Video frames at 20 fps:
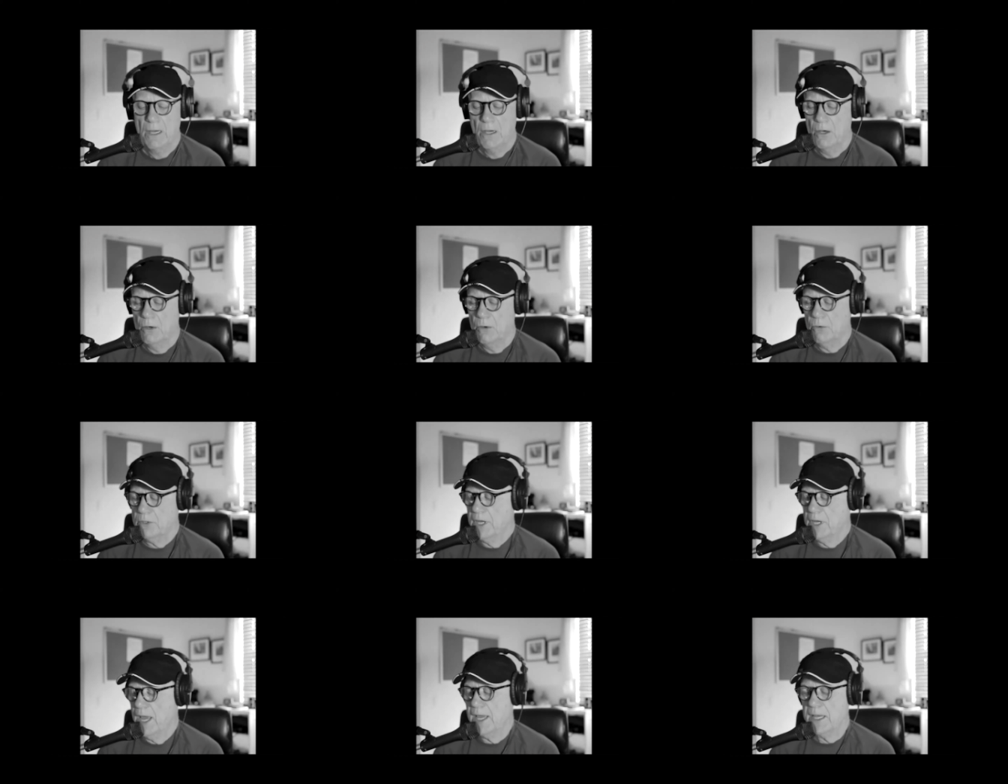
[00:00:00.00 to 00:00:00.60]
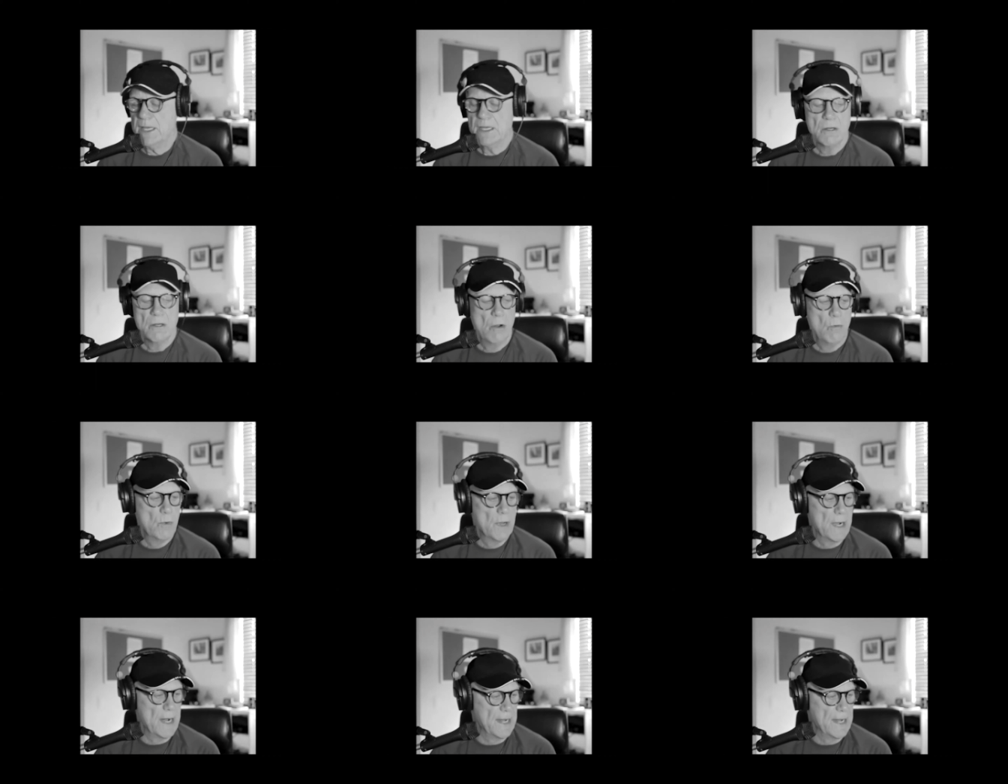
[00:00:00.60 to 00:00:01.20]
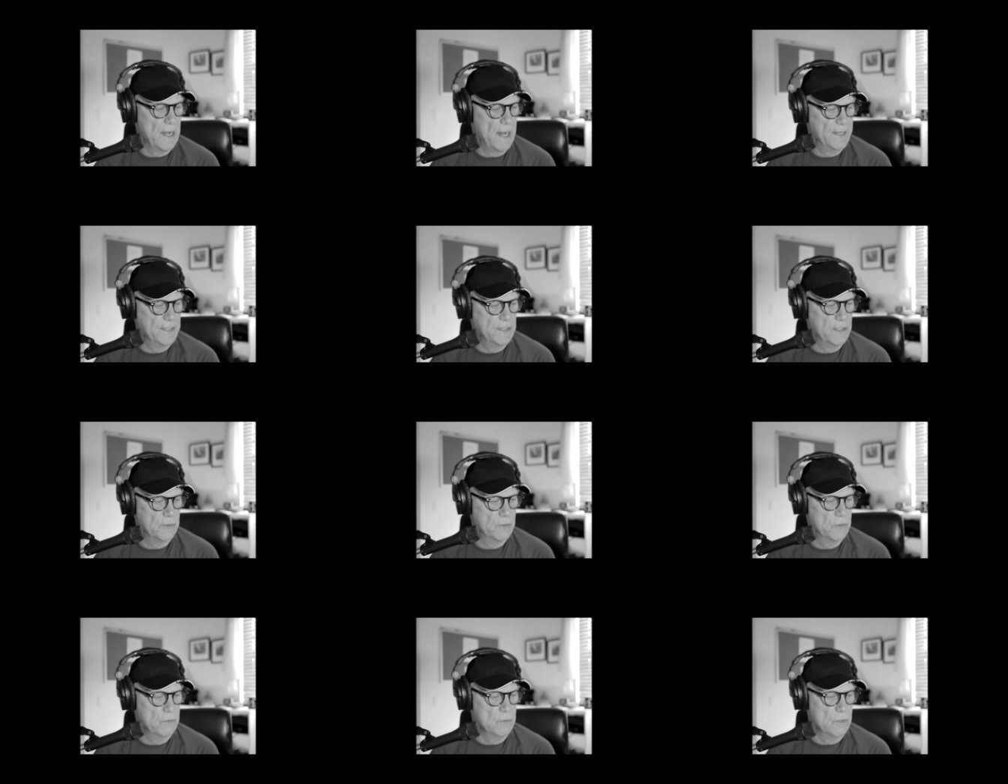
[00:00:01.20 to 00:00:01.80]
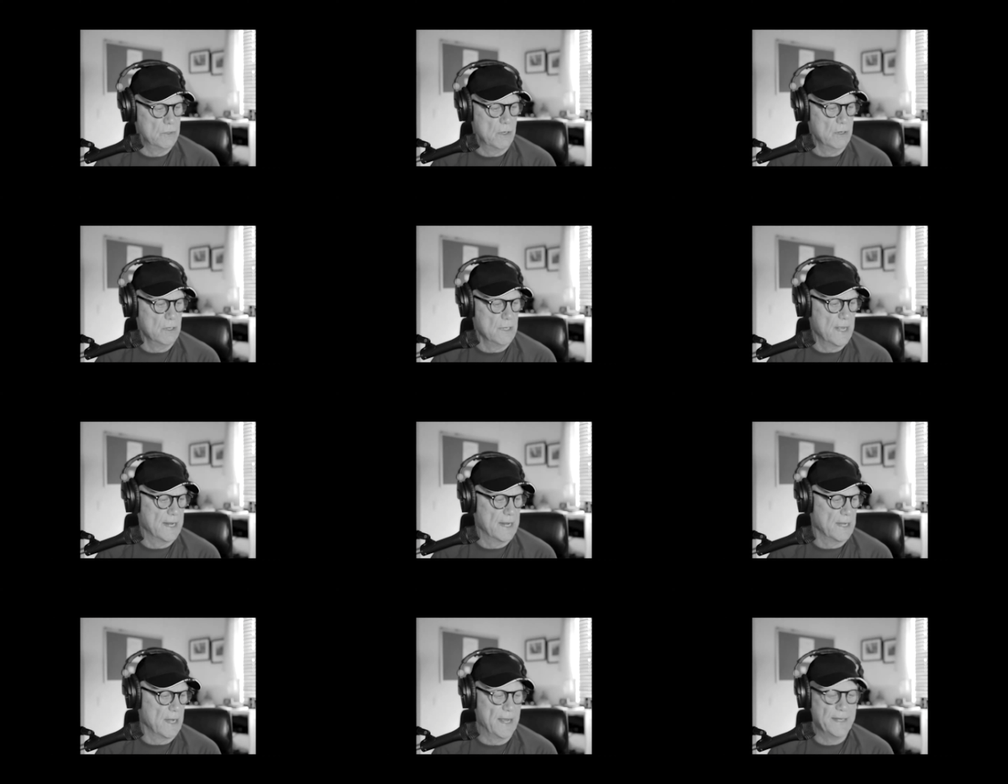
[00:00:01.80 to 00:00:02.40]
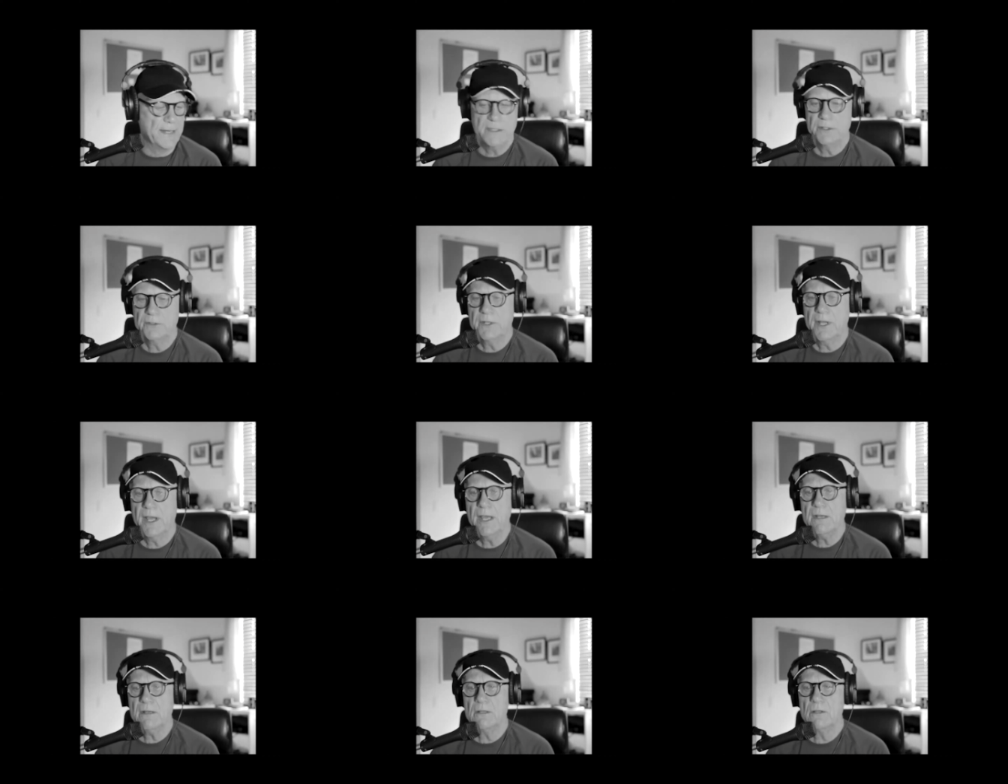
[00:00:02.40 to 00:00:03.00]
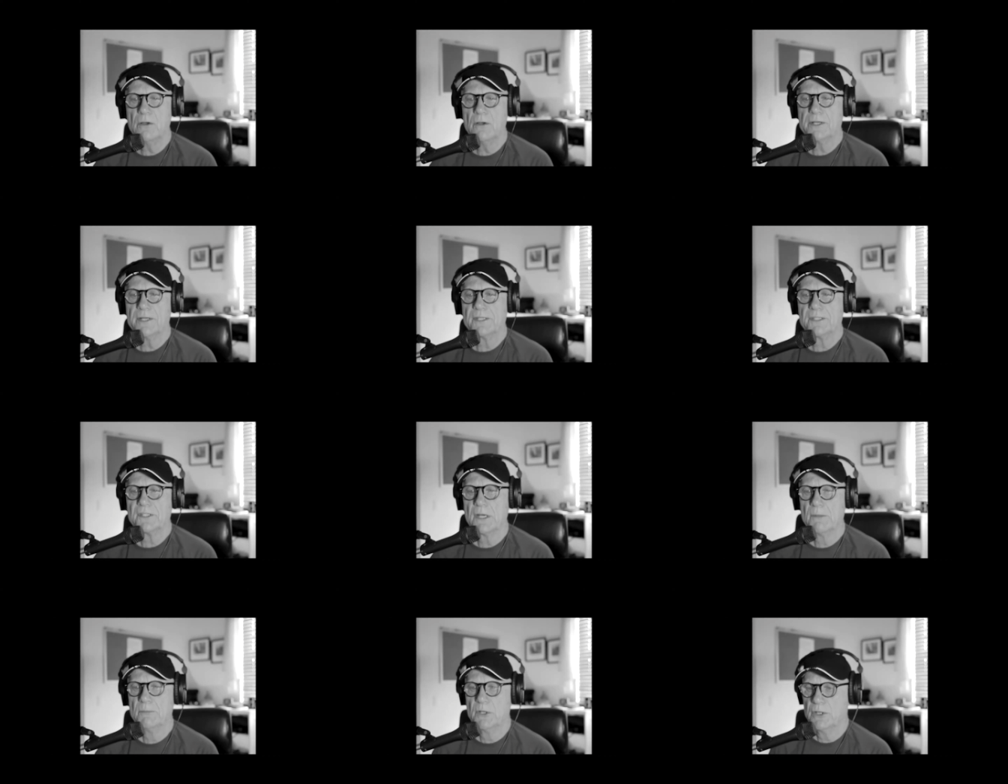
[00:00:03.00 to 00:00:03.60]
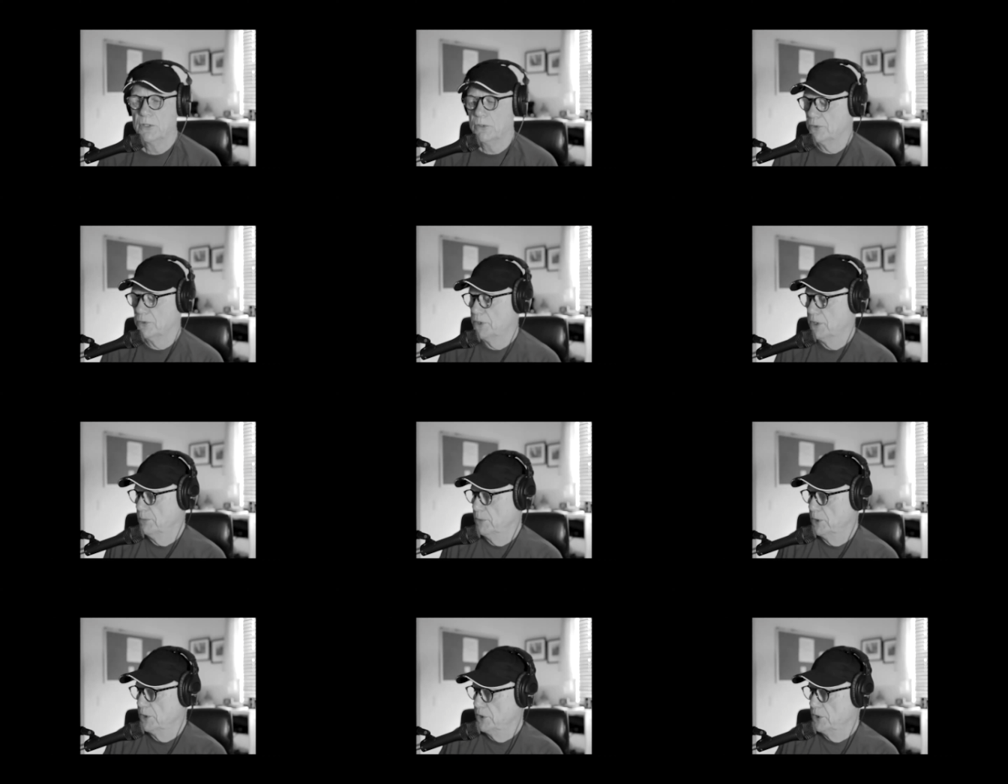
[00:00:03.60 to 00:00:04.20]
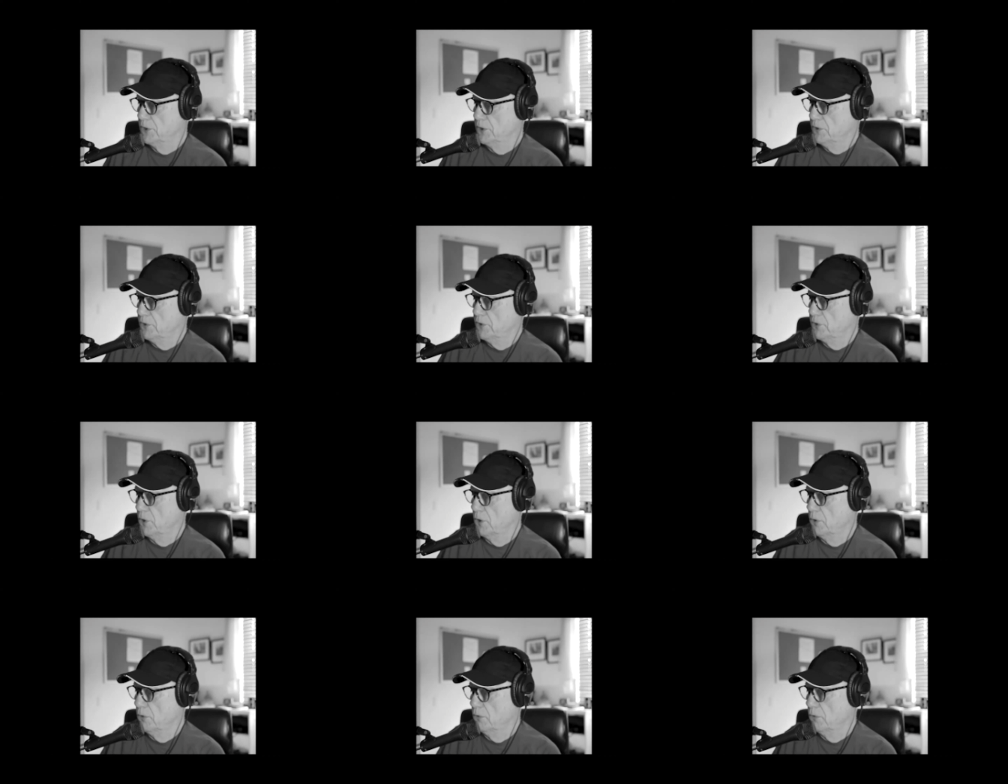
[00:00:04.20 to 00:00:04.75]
Okay, you know what I'd like to do, Curt? I'd like to take a look at some of those images. So